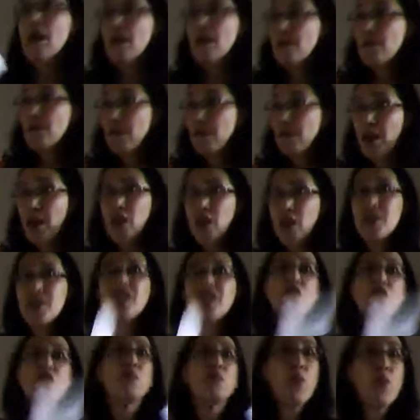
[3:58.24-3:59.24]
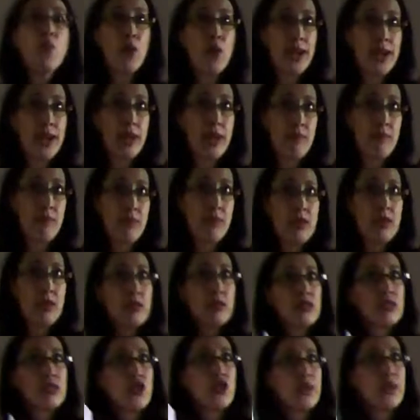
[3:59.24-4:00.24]
very supporting.
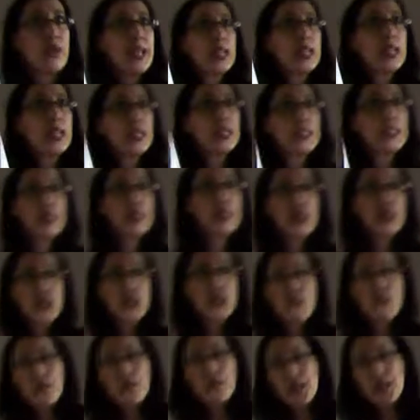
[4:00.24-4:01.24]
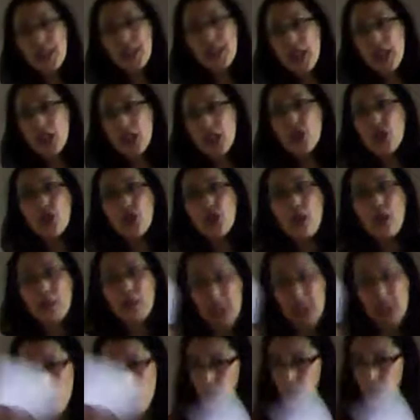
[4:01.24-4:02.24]
So in addition for teens to obtain